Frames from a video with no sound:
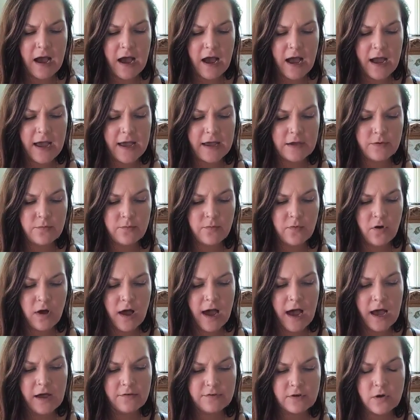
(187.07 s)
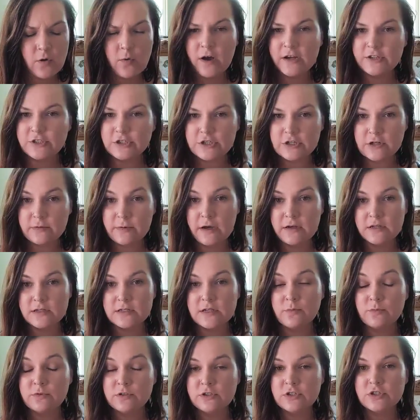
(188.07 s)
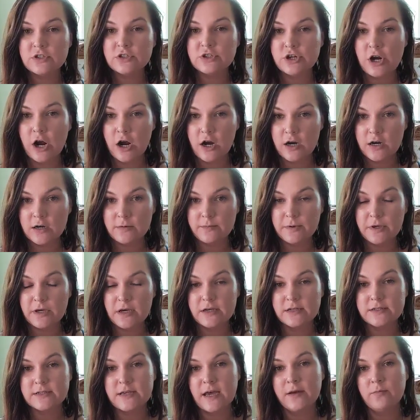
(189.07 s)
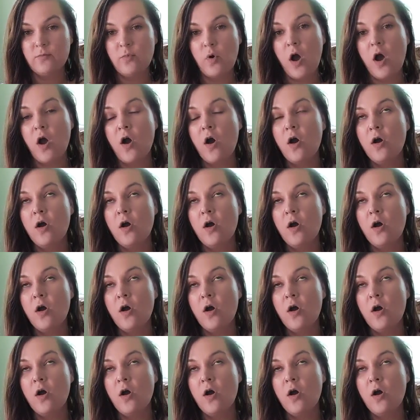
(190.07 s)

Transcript: I will have a question about someone's chart because I'm